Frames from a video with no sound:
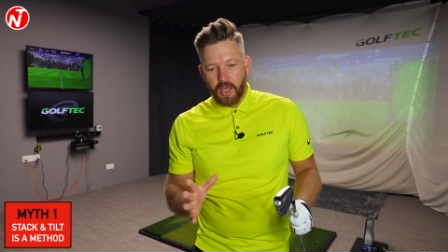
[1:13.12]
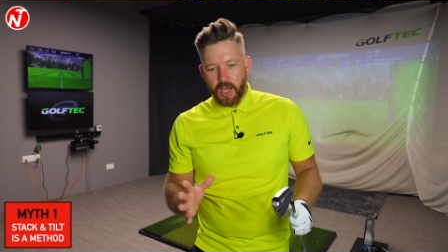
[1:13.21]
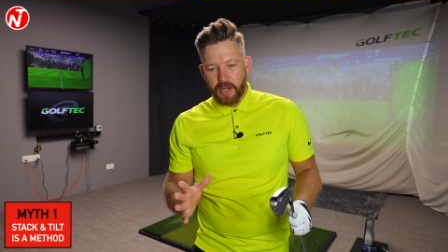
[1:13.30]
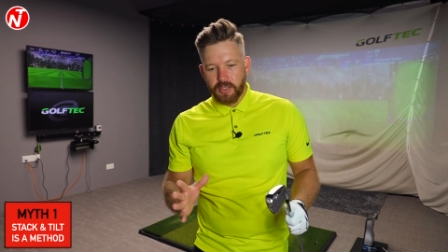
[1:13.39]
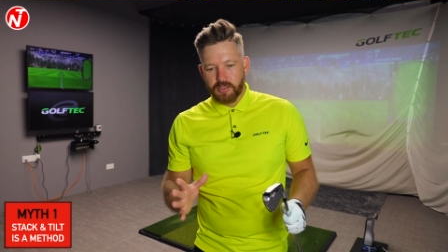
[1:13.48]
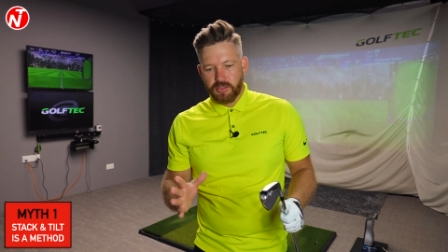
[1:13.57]

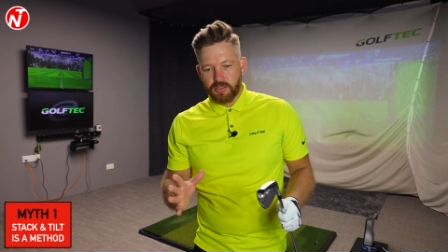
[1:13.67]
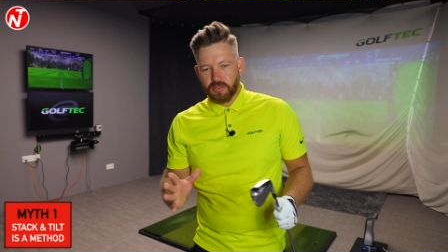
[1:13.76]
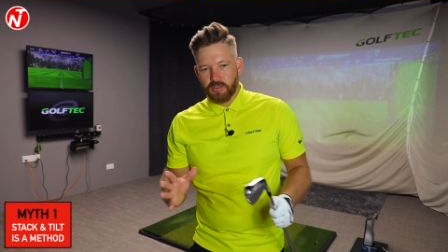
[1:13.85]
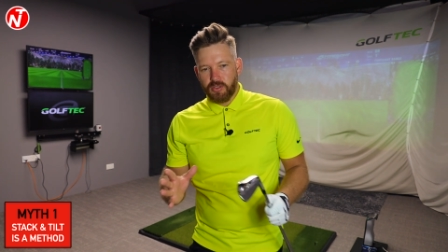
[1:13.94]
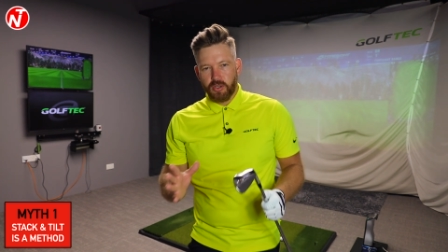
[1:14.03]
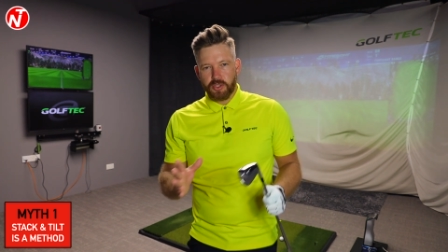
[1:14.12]
and it's
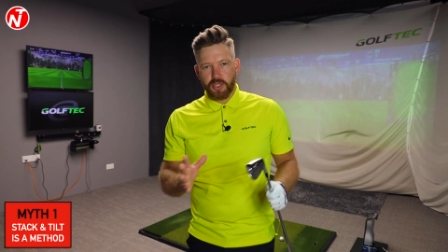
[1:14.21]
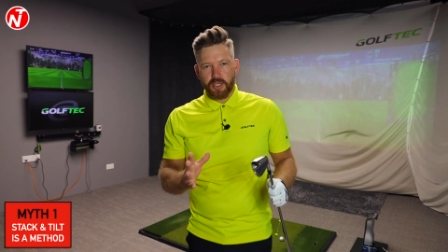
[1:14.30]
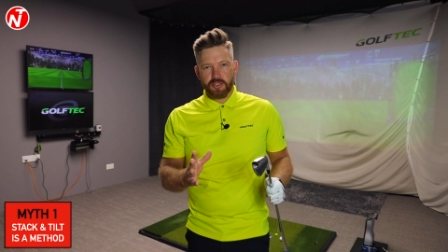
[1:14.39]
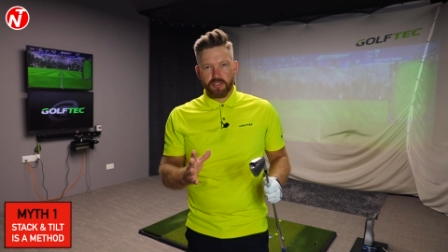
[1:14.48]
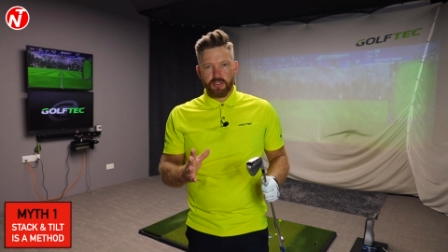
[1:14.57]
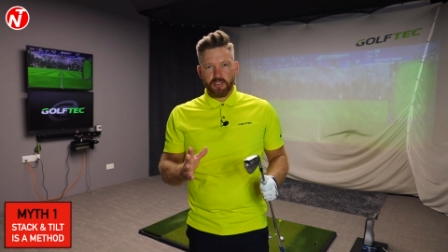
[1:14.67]
not
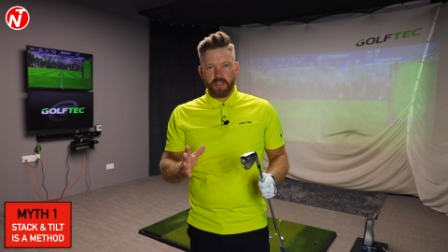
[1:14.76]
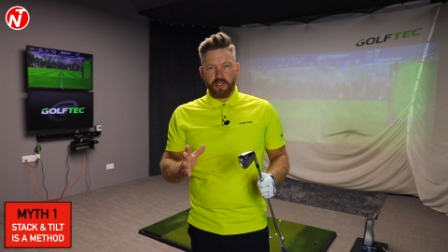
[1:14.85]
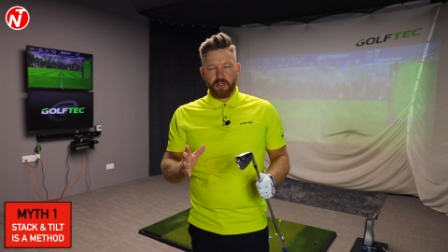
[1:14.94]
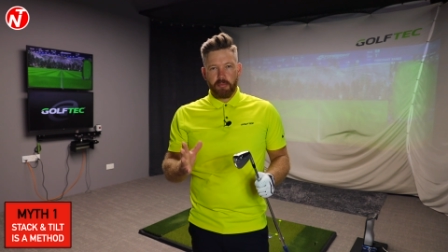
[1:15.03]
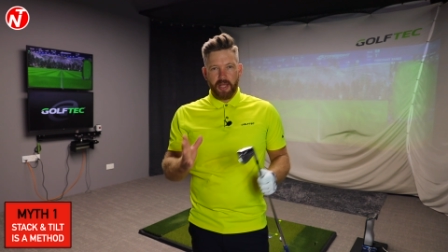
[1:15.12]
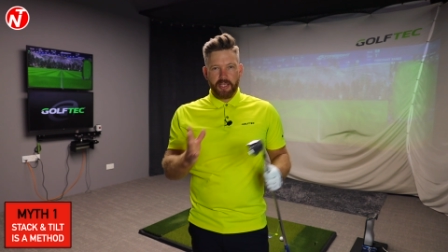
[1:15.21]
just
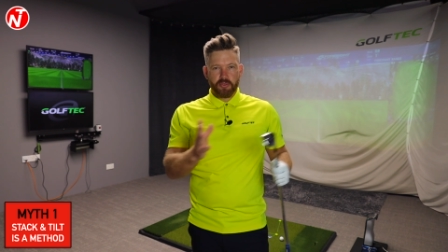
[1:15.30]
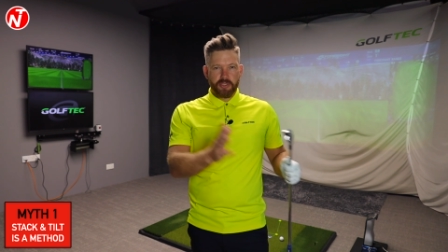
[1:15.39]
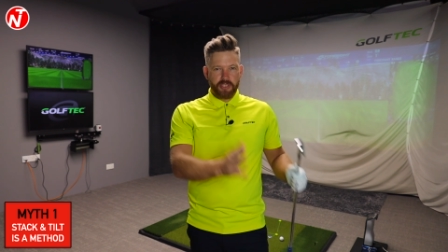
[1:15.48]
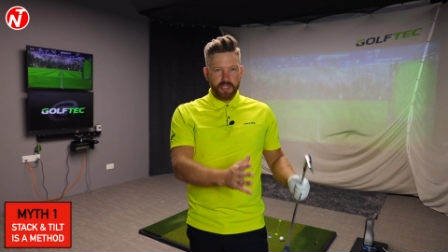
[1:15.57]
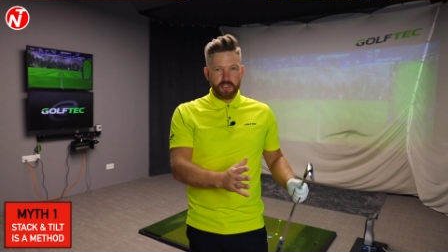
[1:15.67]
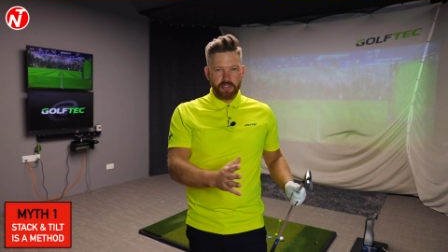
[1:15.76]
the players we
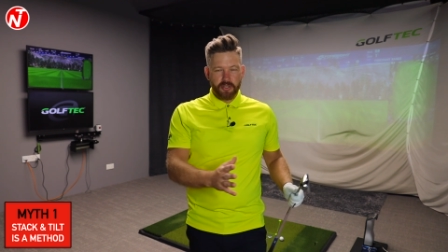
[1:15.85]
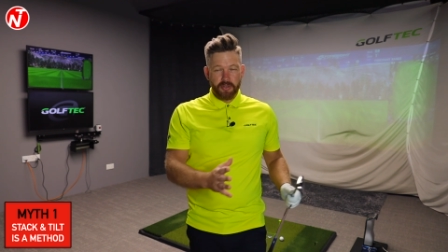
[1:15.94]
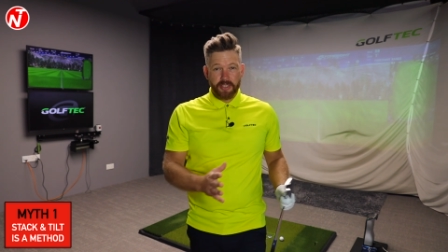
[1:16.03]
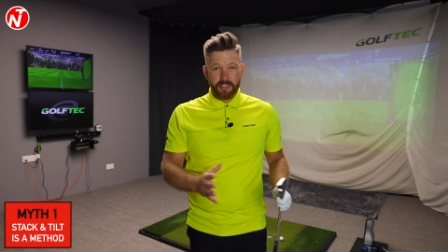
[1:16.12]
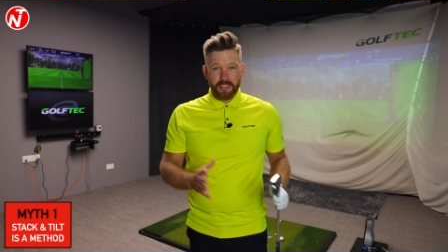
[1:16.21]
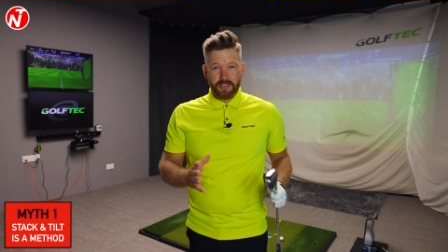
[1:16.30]
teach to do
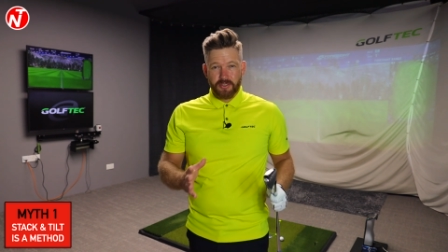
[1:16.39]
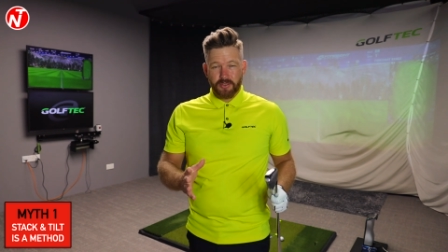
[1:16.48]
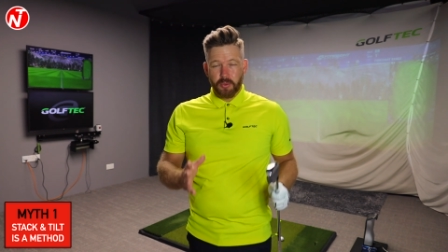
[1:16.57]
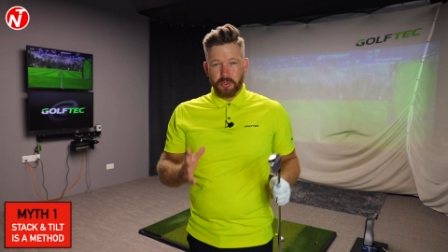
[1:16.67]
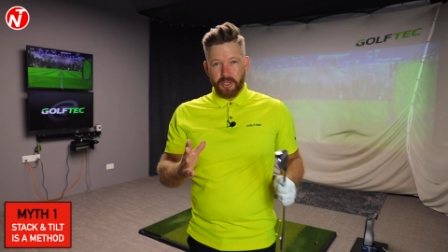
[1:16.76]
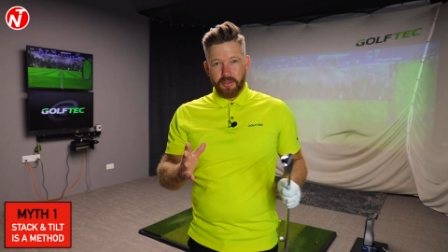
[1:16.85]
this, it's
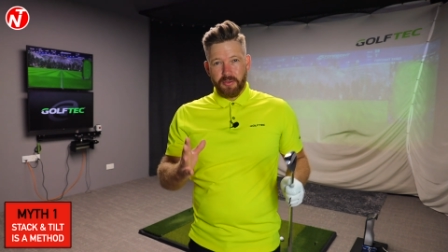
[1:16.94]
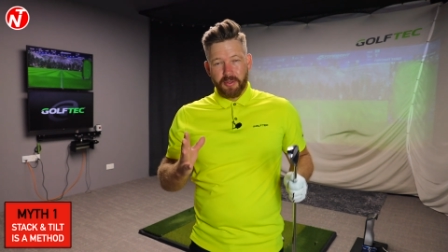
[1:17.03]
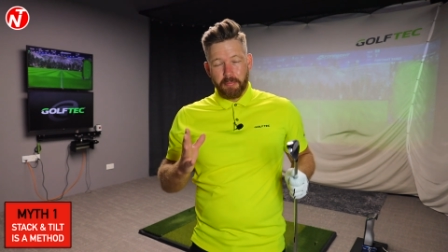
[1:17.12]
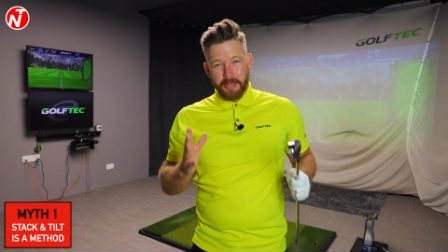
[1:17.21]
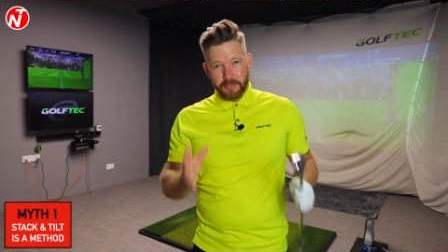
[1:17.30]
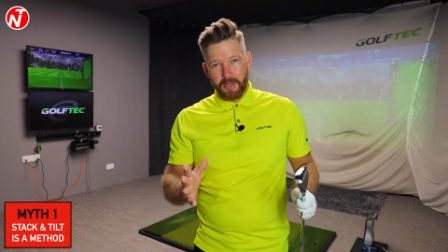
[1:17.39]
also the
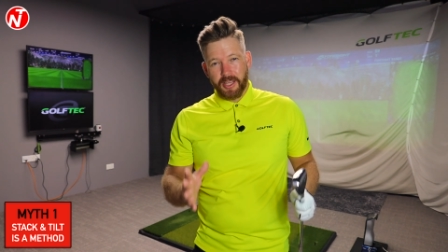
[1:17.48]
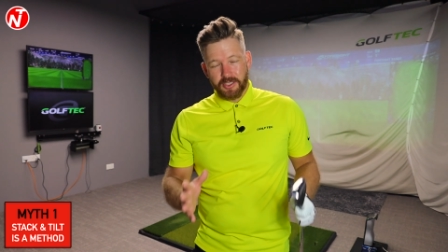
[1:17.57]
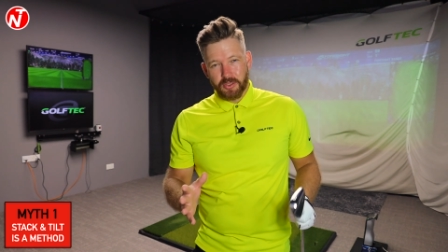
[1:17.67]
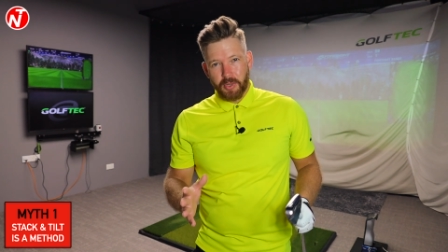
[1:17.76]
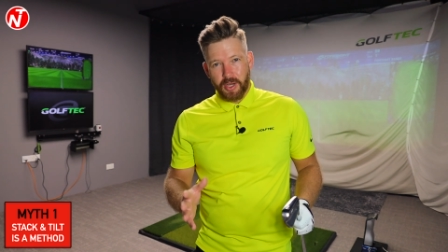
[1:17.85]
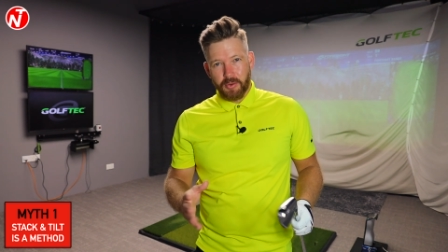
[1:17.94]
best players in
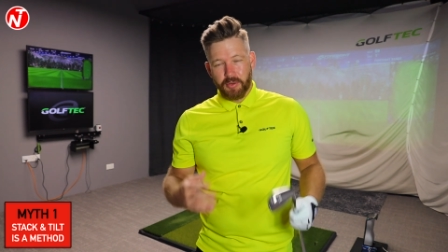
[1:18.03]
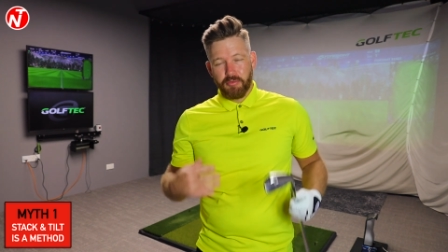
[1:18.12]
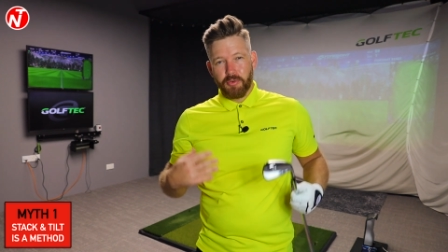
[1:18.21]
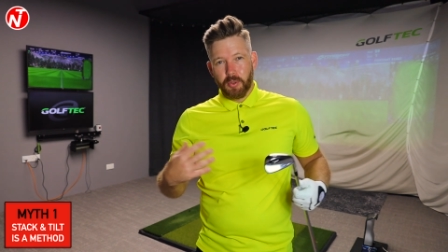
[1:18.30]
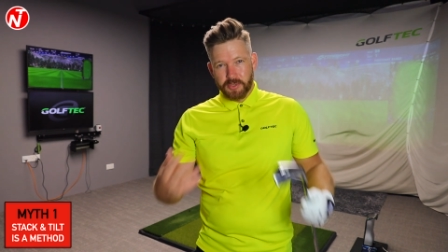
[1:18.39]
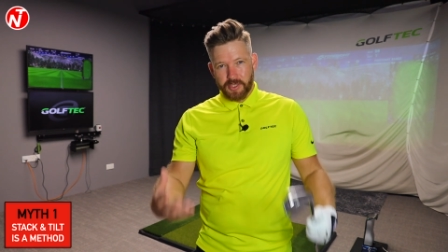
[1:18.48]
the world
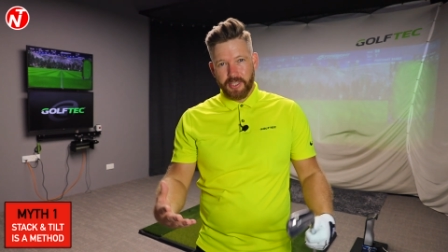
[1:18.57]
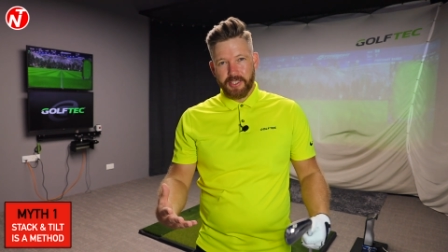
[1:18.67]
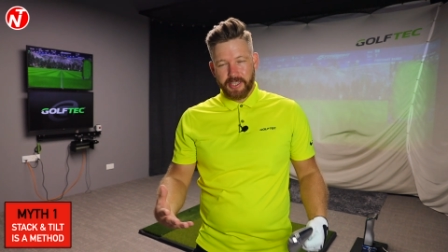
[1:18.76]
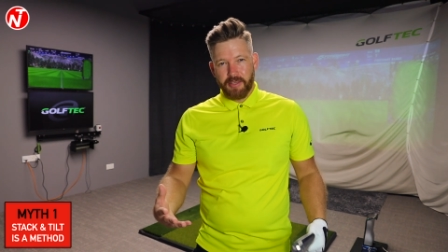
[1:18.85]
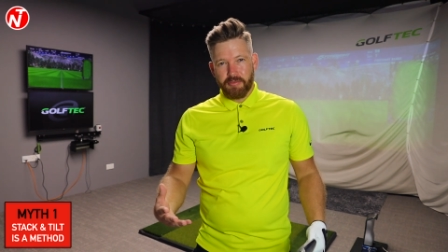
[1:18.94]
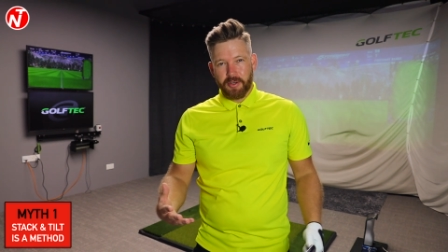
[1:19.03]
conform to these
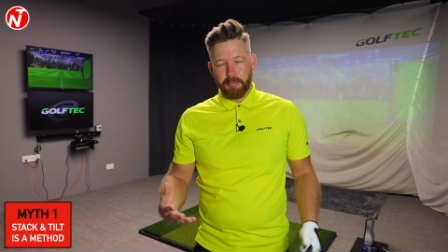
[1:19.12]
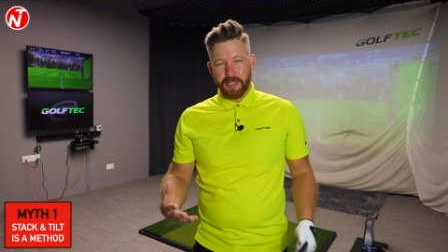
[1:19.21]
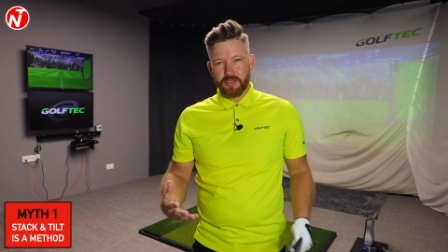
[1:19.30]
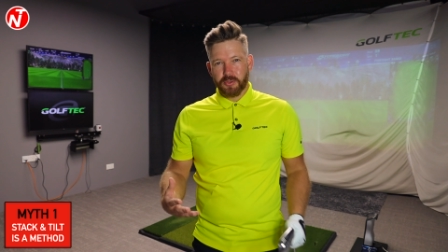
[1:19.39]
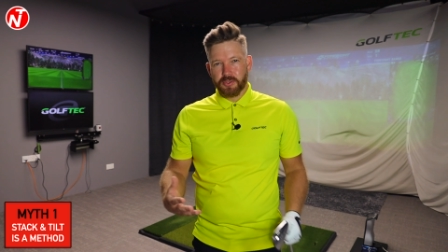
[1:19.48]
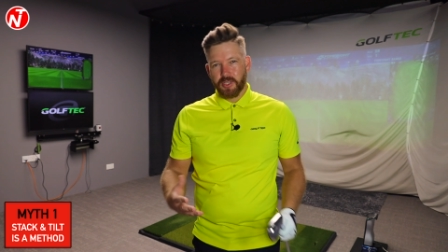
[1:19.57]
key
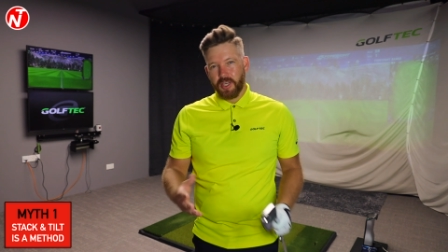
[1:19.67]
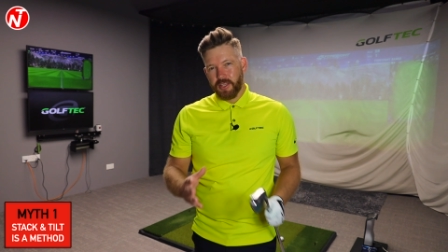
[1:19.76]
fundamentals.